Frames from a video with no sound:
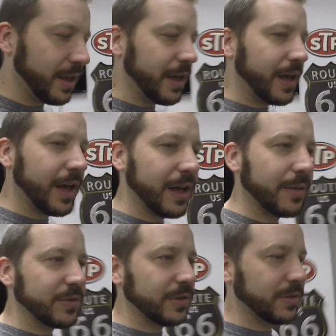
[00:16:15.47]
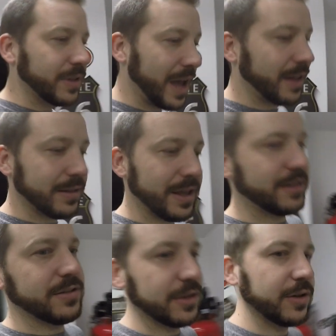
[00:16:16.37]
So
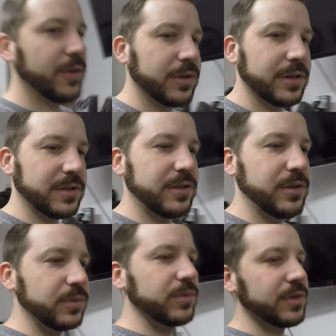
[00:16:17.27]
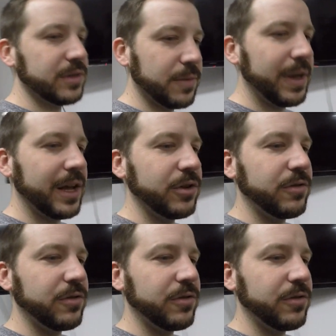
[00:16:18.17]
that's the goal, is to use the manual